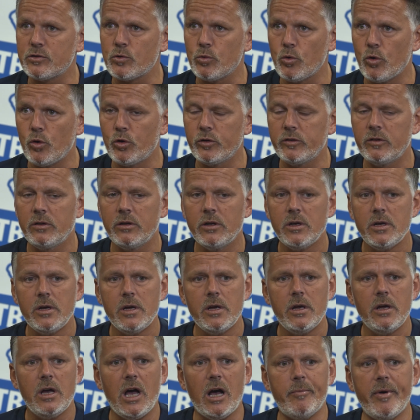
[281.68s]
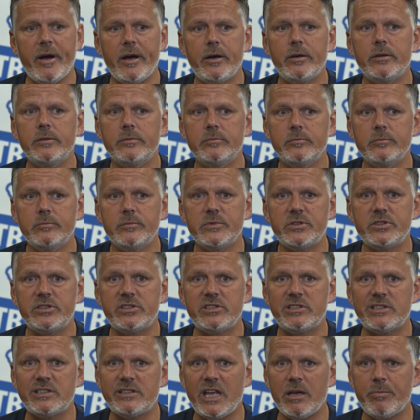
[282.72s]
squad. About
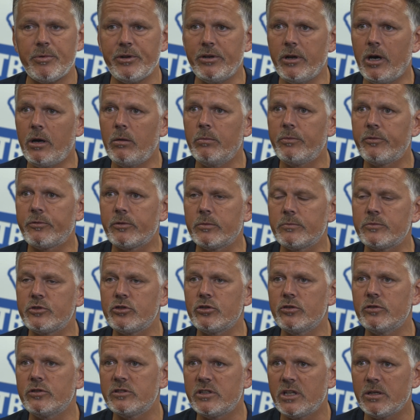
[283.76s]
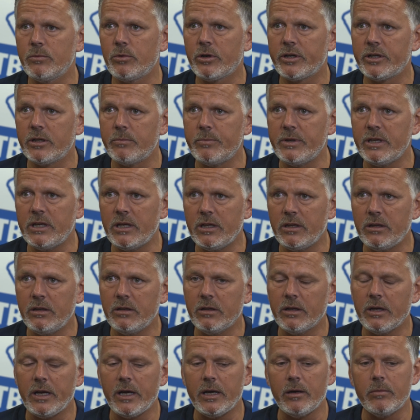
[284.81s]
stepping up from Tuesday, we're going to be,
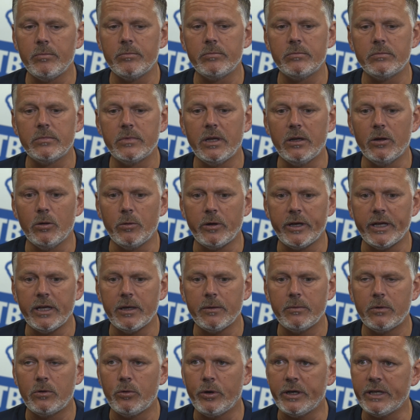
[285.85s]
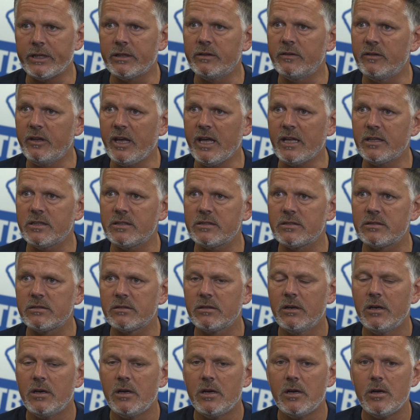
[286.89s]
it'll get quite intense.
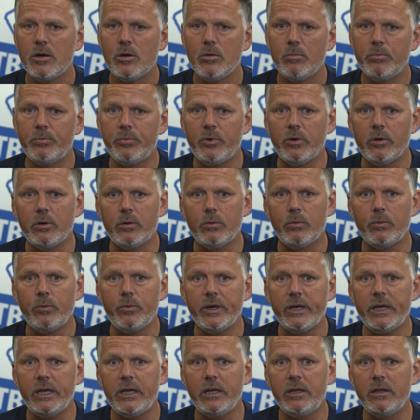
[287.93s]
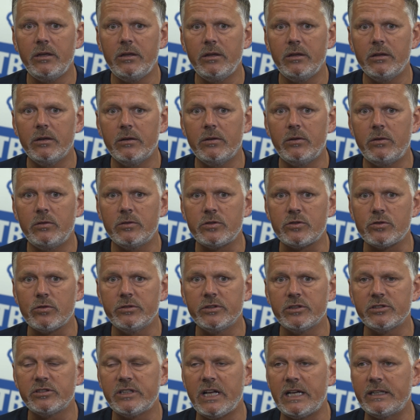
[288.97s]
But we also
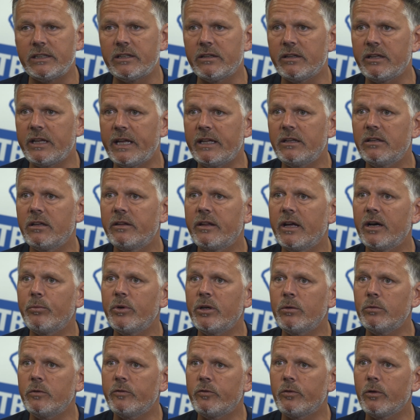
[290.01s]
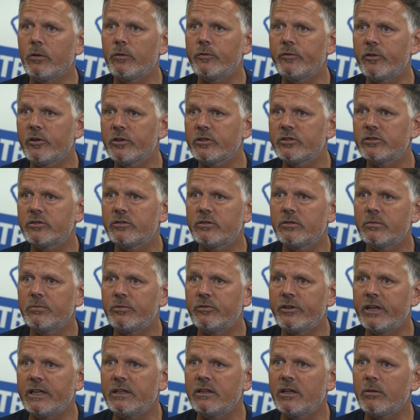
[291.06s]
understand at the end of that week we've got our first
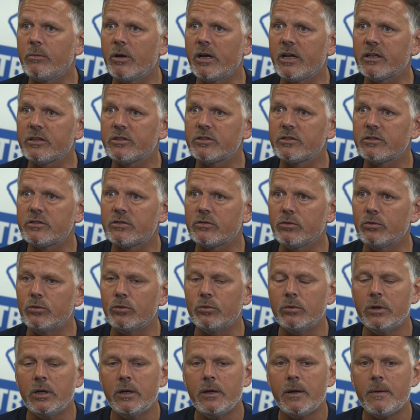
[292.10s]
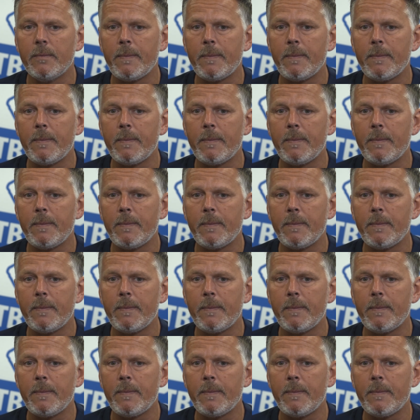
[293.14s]
friendly match. So